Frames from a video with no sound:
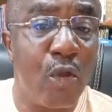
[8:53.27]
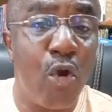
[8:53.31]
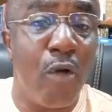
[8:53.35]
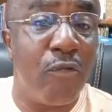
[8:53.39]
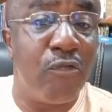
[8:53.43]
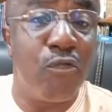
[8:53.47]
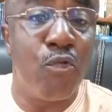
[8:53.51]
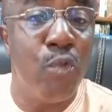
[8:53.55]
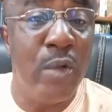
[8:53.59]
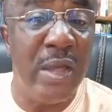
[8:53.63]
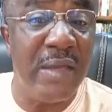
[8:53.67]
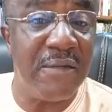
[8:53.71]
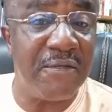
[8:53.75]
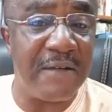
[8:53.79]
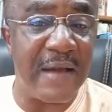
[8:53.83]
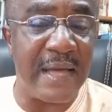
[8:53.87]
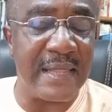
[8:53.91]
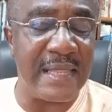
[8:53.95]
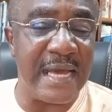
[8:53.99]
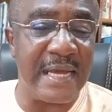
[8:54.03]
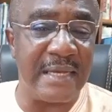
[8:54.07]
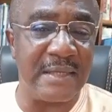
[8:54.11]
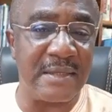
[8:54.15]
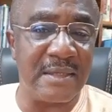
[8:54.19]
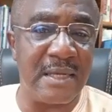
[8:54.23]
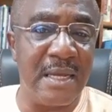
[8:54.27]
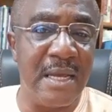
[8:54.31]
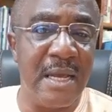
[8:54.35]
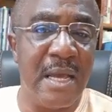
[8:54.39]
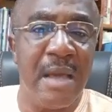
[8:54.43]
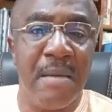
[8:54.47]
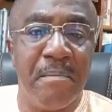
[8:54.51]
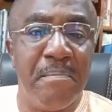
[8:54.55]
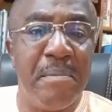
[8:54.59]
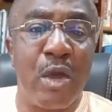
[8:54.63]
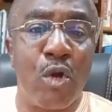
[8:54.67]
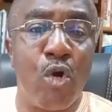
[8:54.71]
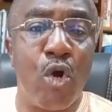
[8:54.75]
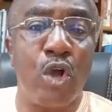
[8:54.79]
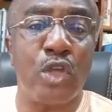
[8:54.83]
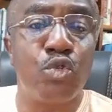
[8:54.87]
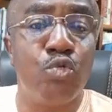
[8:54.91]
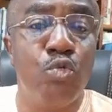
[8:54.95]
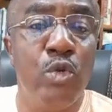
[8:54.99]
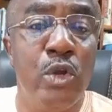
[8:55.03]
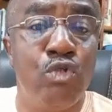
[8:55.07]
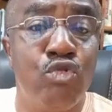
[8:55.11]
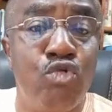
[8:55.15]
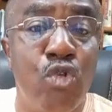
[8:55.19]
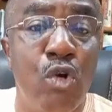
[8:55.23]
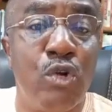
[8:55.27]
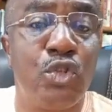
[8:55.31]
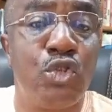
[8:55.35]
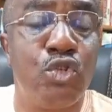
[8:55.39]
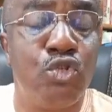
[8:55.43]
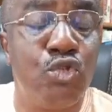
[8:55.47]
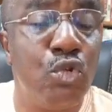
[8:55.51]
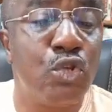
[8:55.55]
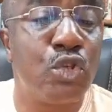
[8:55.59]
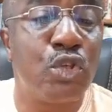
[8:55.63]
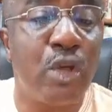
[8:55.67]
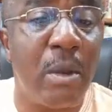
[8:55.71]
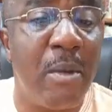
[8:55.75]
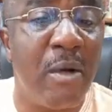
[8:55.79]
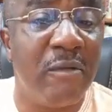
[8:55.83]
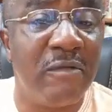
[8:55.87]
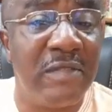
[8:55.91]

of we fathers because we don't do some